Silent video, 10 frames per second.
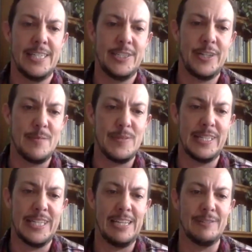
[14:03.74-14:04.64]

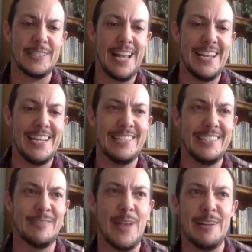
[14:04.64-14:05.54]
Trampoline, was kind of
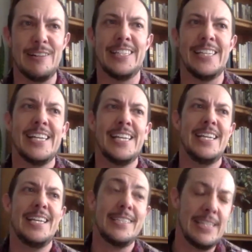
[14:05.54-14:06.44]
instrumental, and
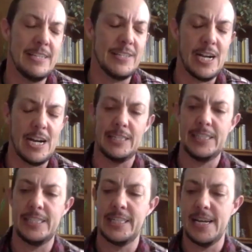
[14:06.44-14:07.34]
because he lives in
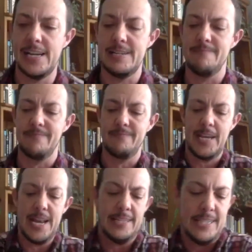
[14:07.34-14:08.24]
Harlan,
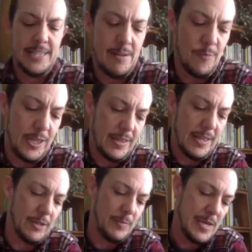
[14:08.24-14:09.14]
connecting them
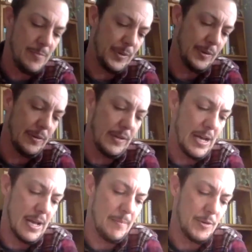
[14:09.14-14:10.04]
with people
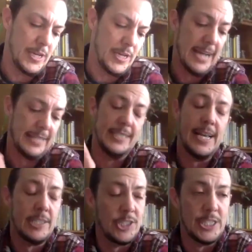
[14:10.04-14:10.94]
who could act as
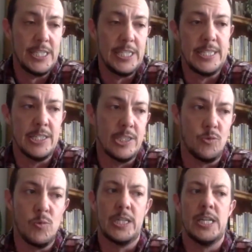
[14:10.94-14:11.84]
extras and just
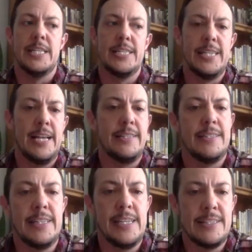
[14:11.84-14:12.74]
work on the sets
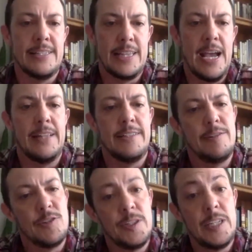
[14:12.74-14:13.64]
and things like that. So it
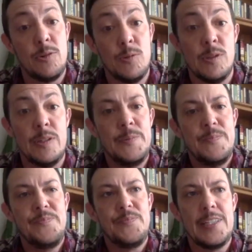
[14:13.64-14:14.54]
was really cool
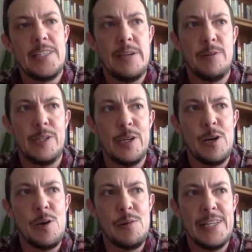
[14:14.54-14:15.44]
to be able to
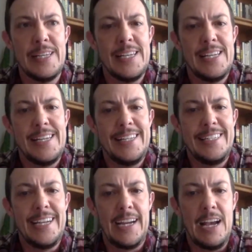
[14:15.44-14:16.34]
go and
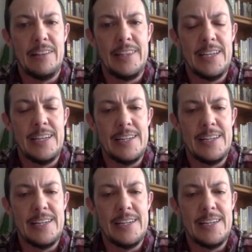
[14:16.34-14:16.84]
check out the,